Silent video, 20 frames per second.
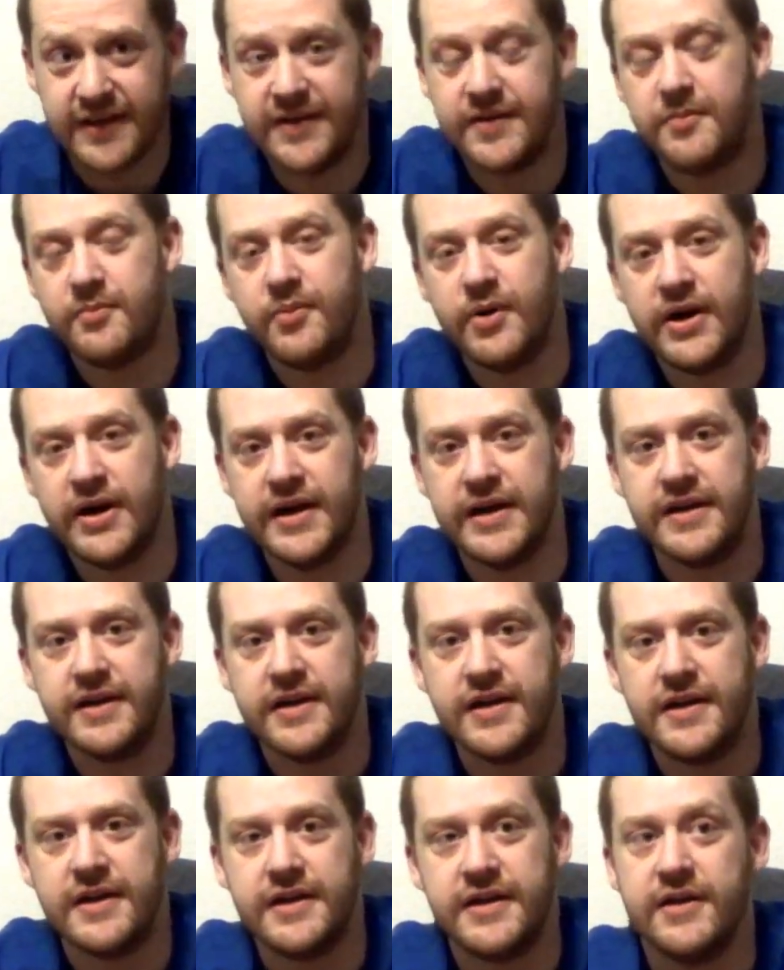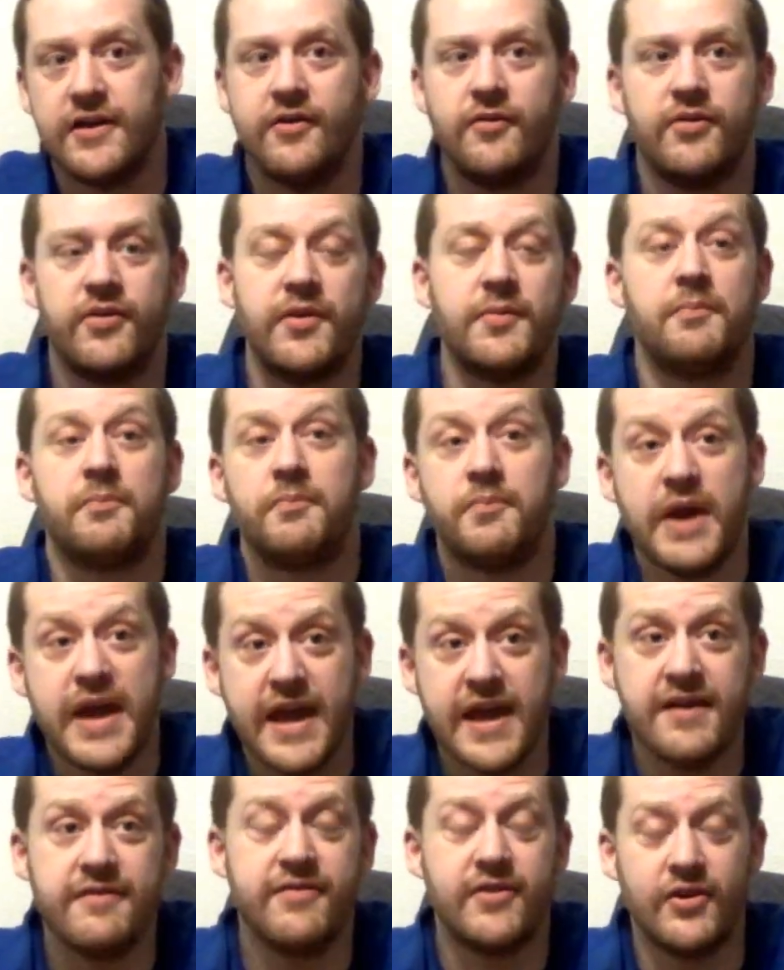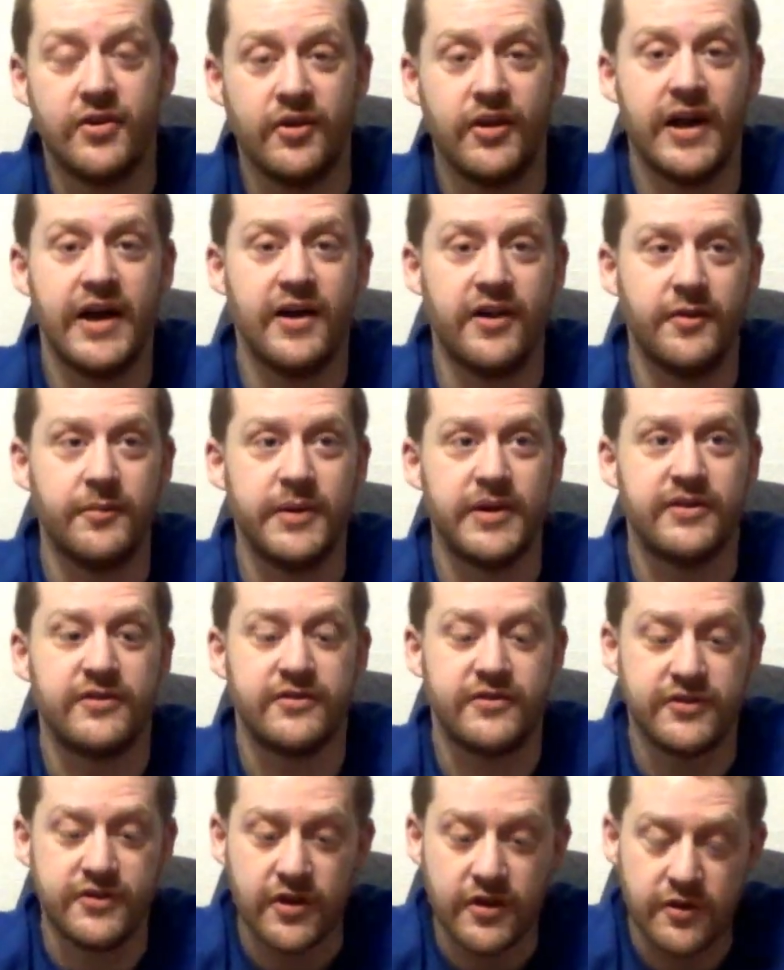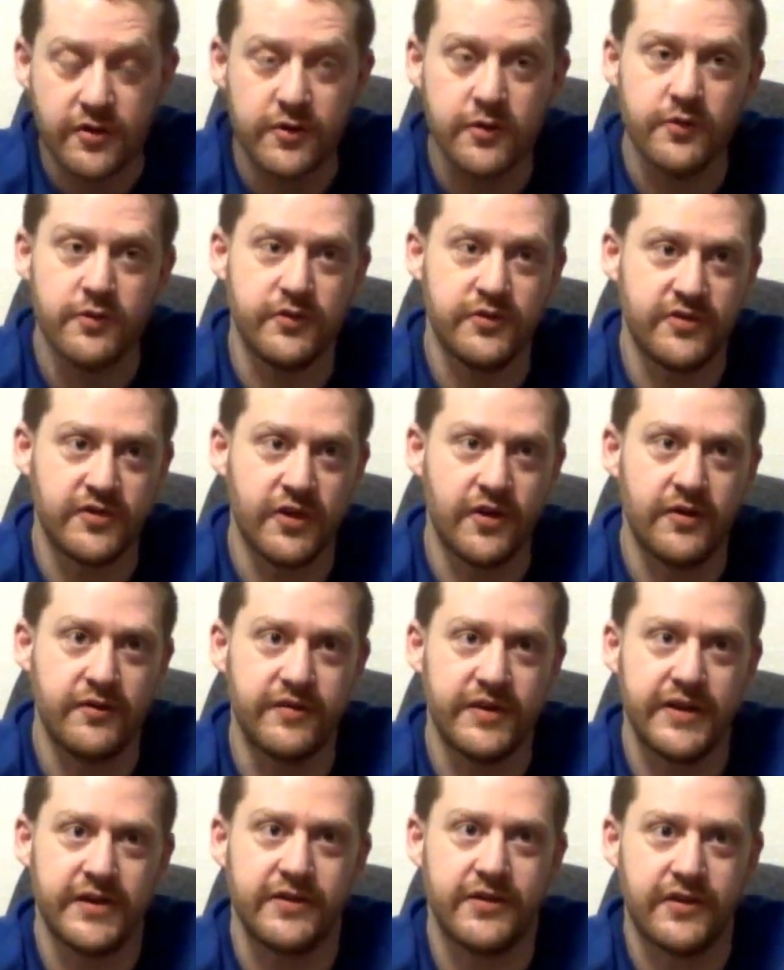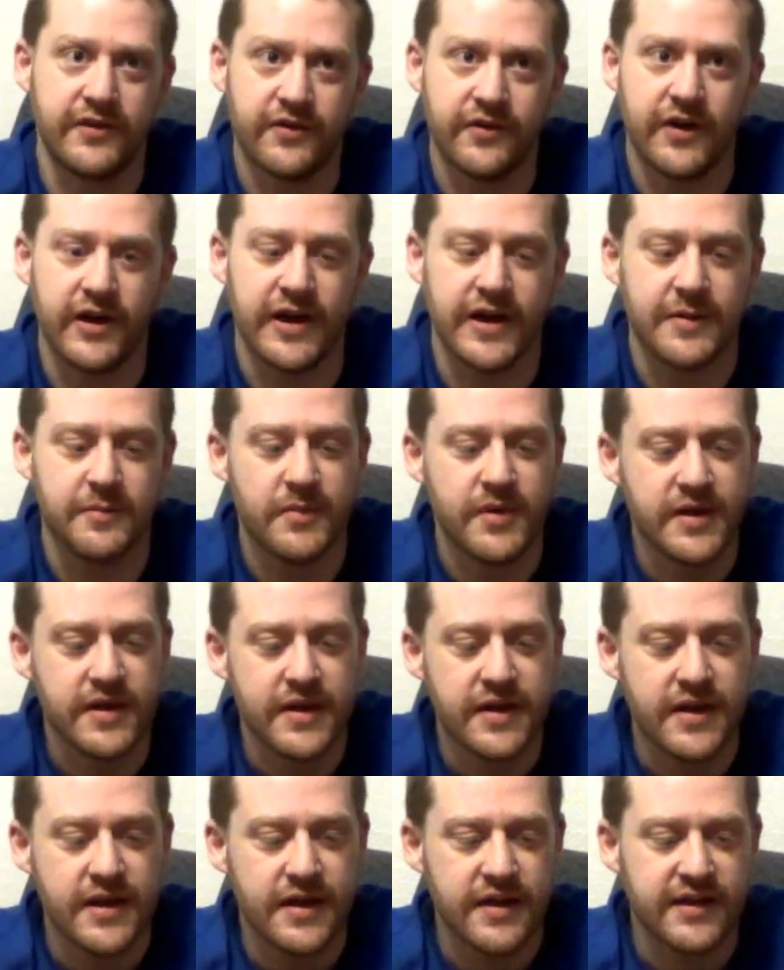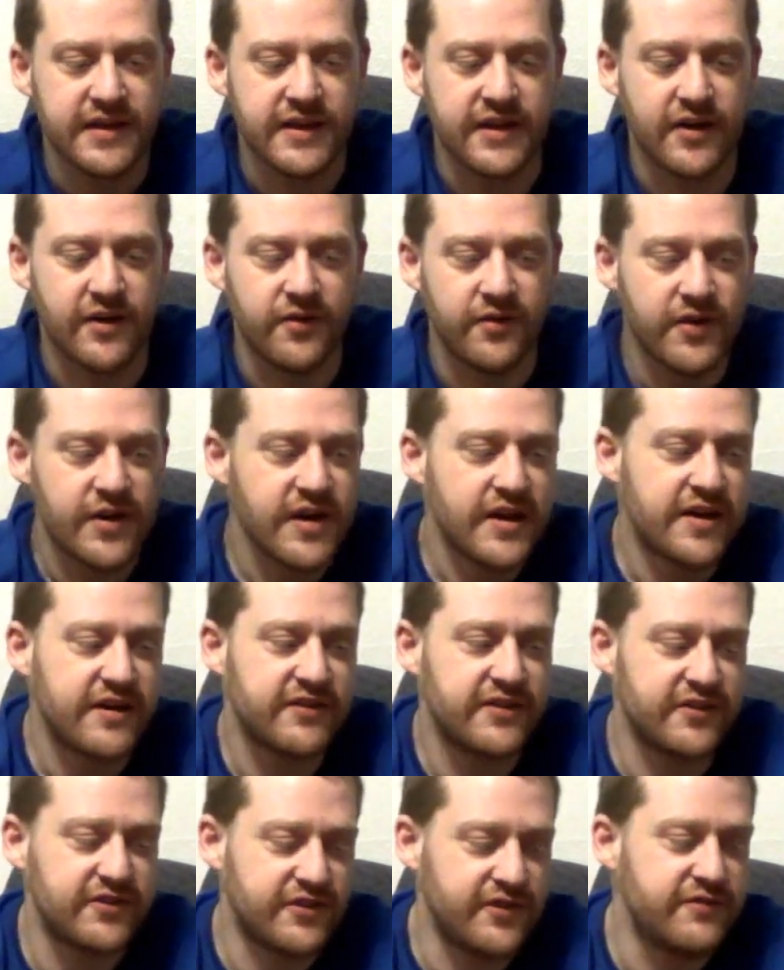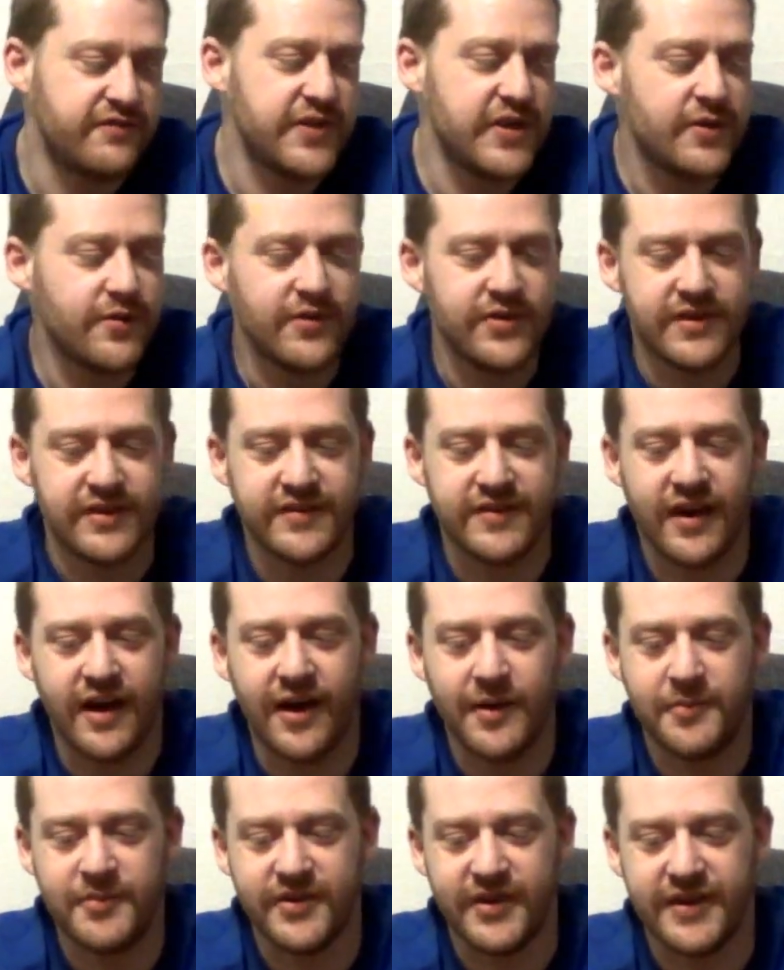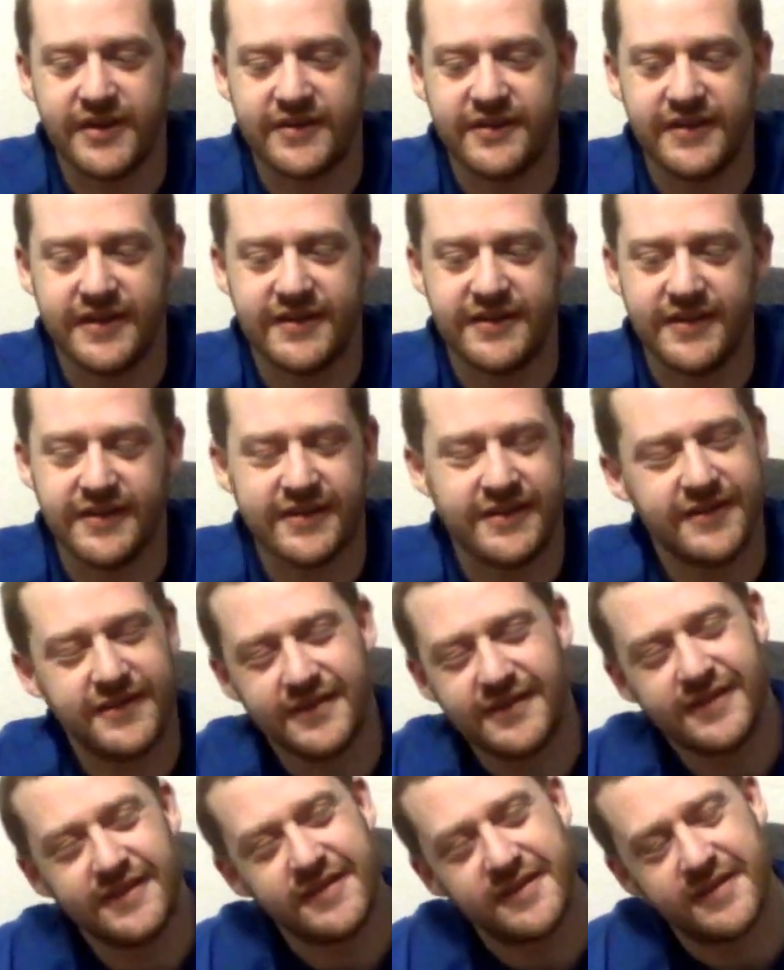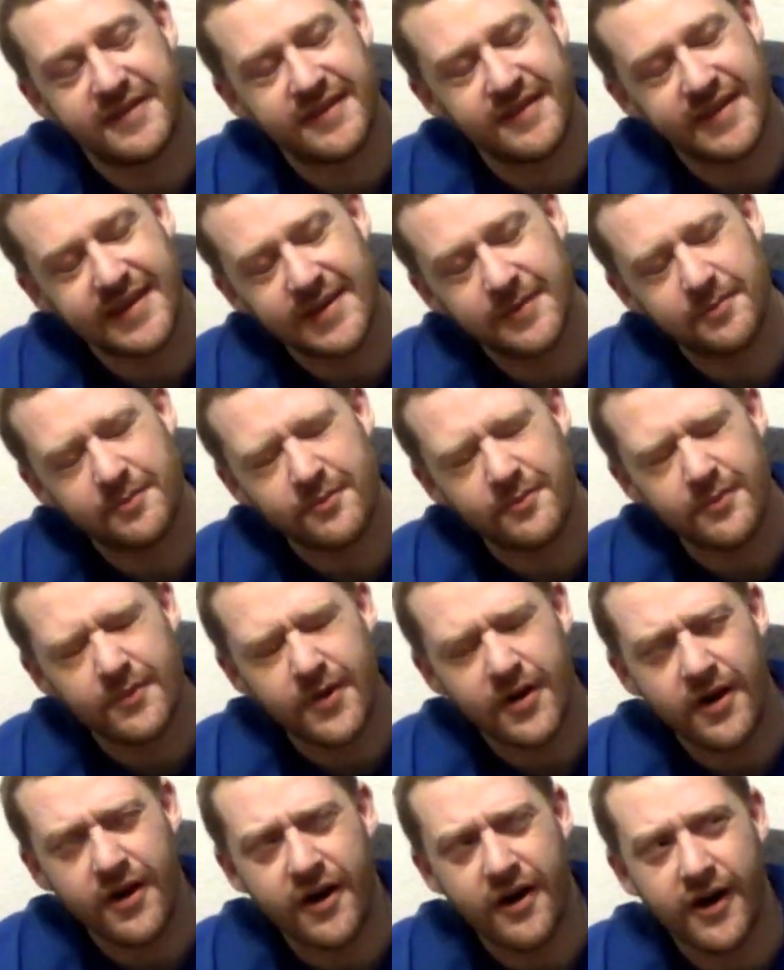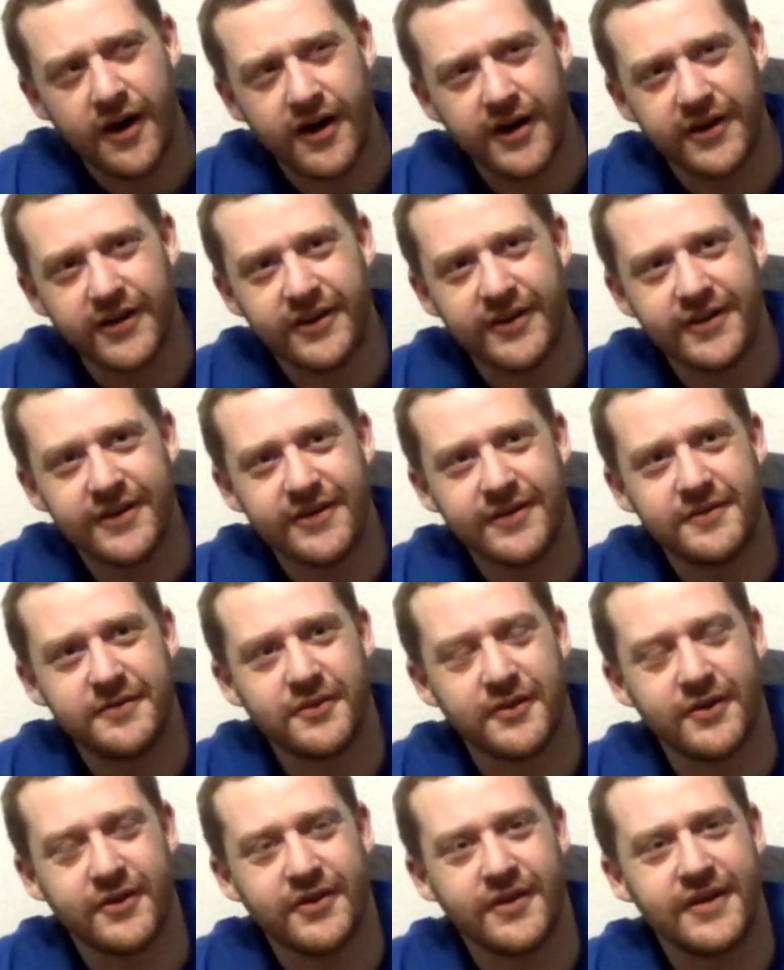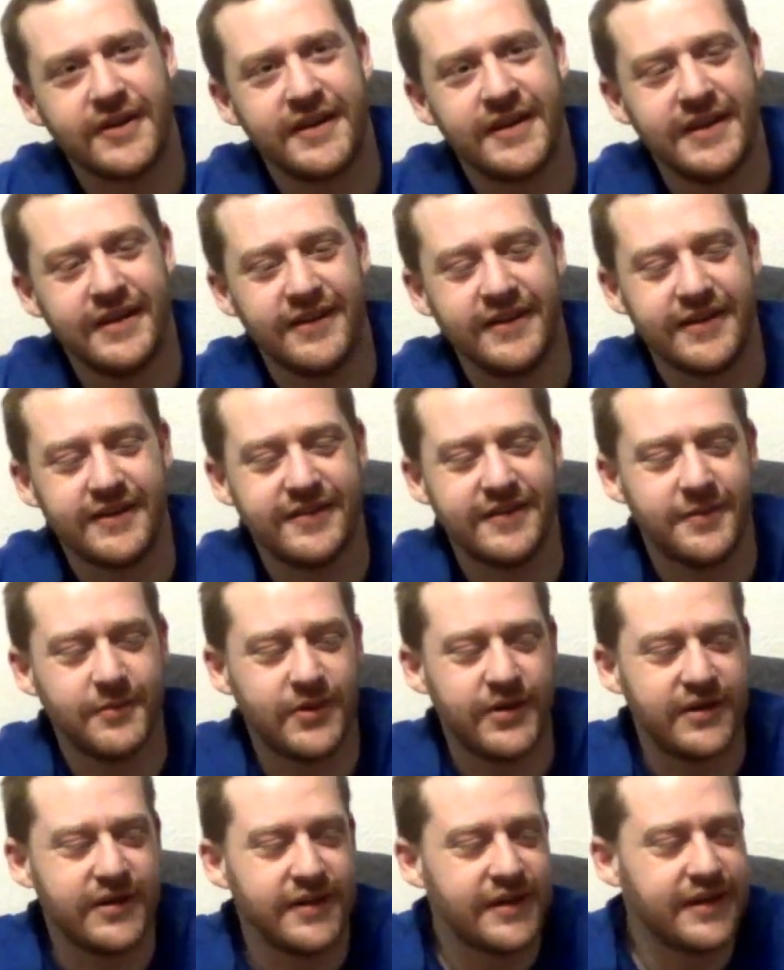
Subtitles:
it, but, the pivotal elements to solving the crime. Because there's a few of these objects that just seem odd for killing someone.